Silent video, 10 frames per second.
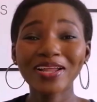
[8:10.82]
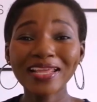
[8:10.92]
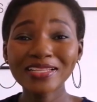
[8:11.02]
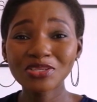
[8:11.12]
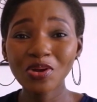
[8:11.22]
But
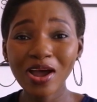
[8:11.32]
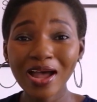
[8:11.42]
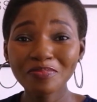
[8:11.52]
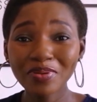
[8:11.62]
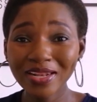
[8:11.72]
it's your
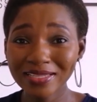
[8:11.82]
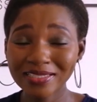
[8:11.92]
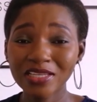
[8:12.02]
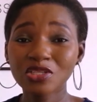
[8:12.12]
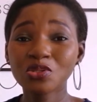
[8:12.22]

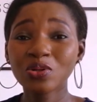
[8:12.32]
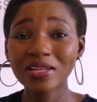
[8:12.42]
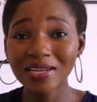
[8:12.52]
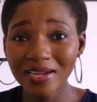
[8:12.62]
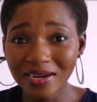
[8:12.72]
ability to
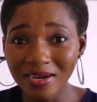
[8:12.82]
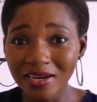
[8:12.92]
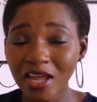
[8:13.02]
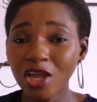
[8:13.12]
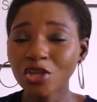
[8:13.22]

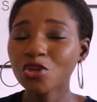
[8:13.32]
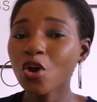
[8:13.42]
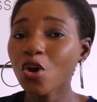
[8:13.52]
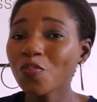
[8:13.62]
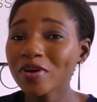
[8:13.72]
learn,
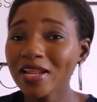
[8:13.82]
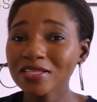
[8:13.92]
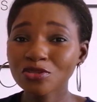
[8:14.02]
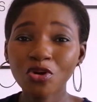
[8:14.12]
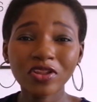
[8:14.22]
your
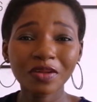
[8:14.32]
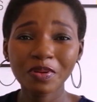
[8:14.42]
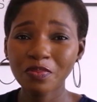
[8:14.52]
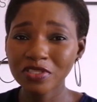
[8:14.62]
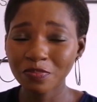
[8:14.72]
openness to other
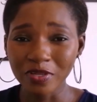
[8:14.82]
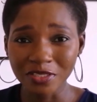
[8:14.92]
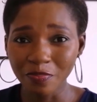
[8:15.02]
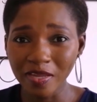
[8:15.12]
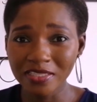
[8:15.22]
people's
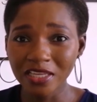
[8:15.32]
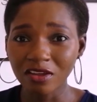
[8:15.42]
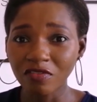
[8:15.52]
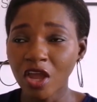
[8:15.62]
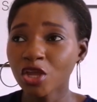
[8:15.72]

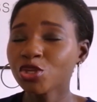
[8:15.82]
perspective,